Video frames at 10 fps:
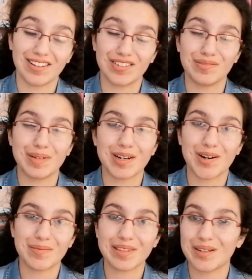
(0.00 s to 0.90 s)
leave me a
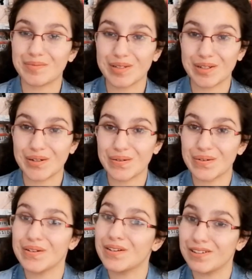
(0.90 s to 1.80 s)
comment down below.
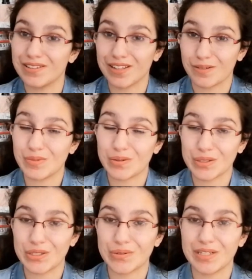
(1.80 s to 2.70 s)
Tell me
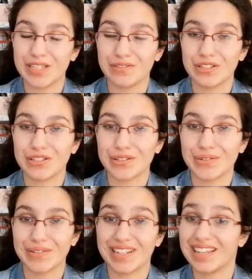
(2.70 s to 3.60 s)
what you're reading for
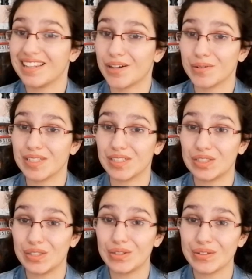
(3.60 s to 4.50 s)
June, and I will
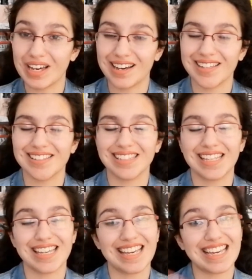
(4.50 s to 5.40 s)
see you guys
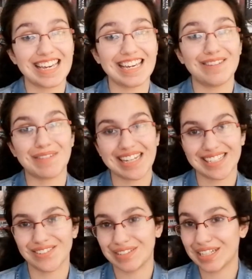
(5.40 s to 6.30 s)
in my
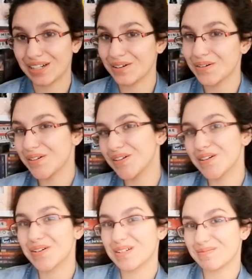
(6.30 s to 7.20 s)
next video.
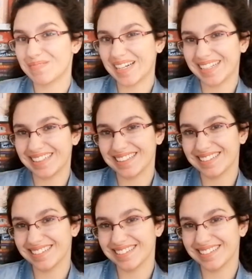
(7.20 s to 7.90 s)
Bye.